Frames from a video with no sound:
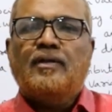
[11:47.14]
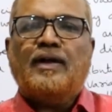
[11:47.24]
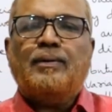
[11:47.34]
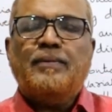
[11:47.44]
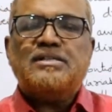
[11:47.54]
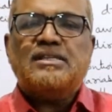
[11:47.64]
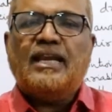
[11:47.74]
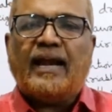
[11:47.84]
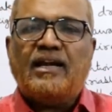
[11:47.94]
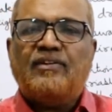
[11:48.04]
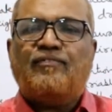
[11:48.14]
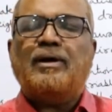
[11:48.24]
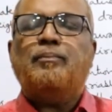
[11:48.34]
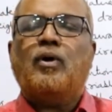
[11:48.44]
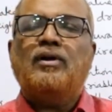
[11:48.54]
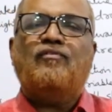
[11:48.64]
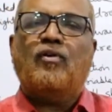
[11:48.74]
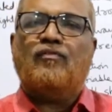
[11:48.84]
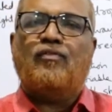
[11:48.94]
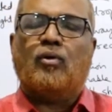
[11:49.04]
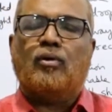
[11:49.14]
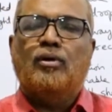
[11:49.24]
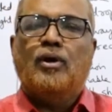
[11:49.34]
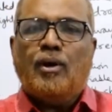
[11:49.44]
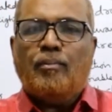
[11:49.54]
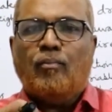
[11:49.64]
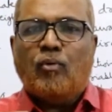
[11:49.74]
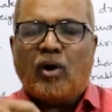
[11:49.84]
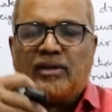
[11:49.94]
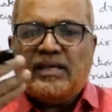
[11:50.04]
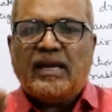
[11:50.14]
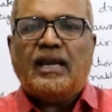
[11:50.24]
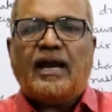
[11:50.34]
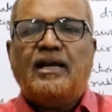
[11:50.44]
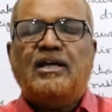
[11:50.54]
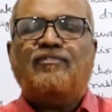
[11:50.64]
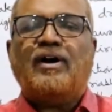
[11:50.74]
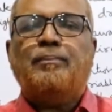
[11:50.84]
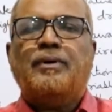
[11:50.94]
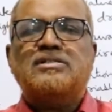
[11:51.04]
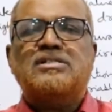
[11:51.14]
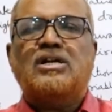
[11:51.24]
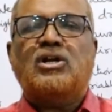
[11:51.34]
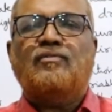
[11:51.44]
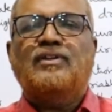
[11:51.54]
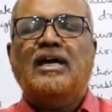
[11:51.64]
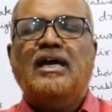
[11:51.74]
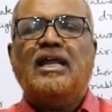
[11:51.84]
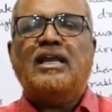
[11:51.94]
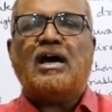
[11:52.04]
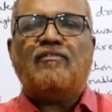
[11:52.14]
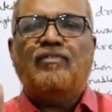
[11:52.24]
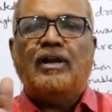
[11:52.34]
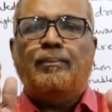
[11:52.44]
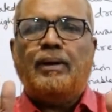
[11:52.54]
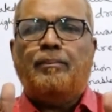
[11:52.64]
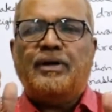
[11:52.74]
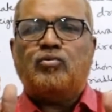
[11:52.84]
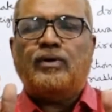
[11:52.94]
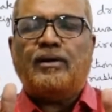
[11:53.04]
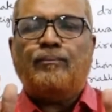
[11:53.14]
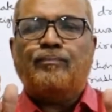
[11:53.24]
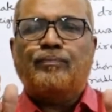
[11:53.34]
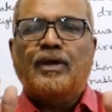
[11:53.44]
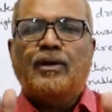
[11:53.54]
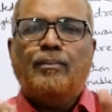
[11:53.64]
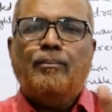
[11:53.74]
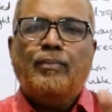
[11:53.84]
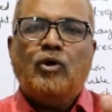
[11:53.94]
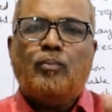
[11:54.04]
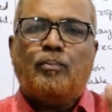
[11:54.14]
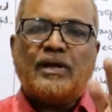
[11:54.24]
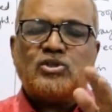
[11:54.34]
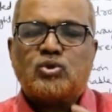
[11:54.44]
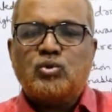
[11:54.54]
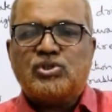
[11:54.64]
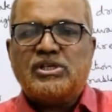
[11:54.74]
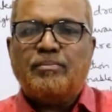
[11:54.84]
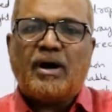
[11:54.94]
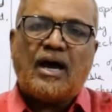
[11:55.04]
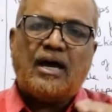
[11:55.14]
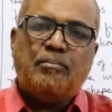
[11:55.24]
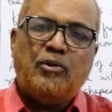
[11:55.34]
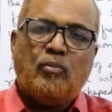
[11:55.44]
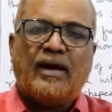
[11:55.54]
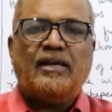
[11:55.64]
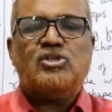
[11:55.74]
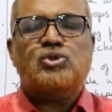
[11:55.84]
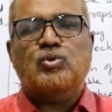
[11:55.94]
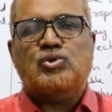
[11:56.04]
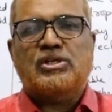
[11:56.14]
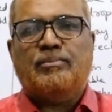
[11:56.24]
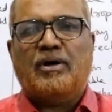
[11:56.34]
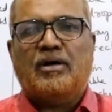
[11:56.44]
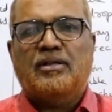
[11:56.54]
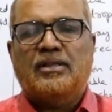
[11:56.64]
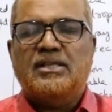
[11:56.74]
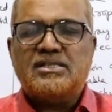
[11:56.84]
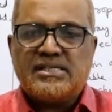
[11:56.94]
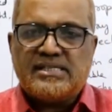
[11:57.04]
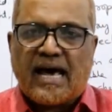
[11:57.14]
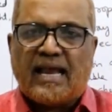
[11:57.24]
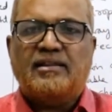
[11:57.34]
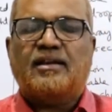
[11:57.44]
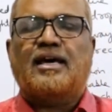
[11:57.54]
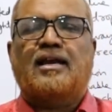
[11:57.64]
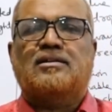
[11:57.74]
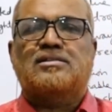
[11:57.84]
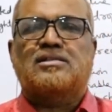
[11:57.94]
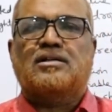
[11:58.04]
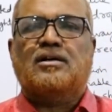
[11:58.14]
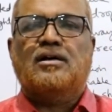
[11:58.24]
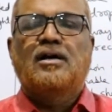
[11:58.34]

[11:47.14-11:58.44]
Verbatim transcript: That means ninety-five point four four. More than ninety-five percent of the area will be between mu plus two sigma and mu minus two sigma. This is another characteristic.